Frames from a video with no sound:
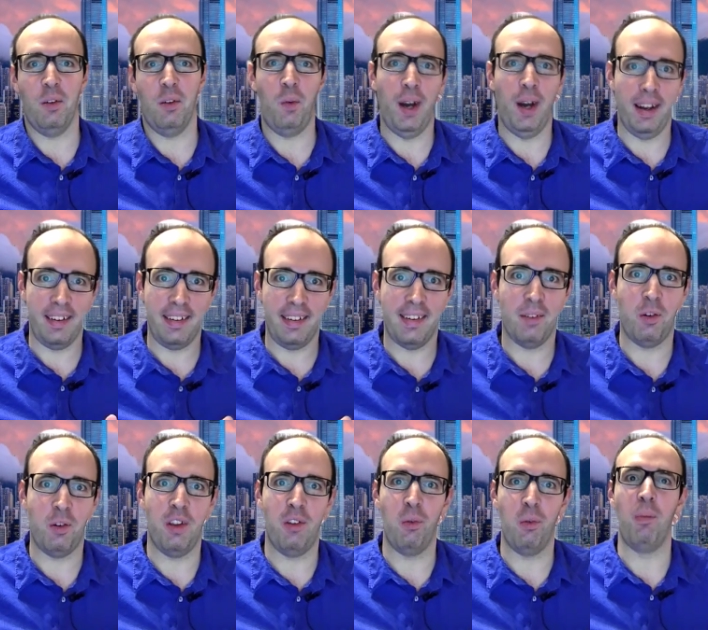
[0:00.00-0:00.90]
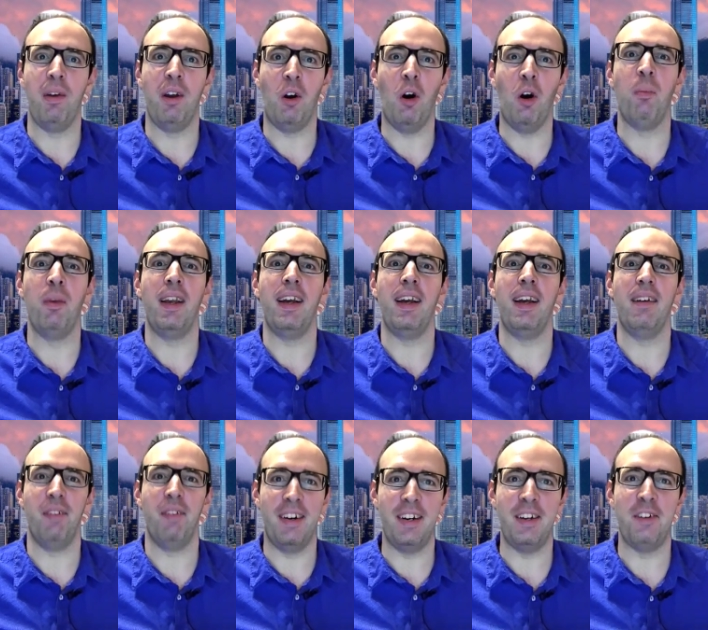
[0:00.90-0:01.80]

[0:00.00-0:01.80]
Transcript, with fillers: ones, which will be coming uh, very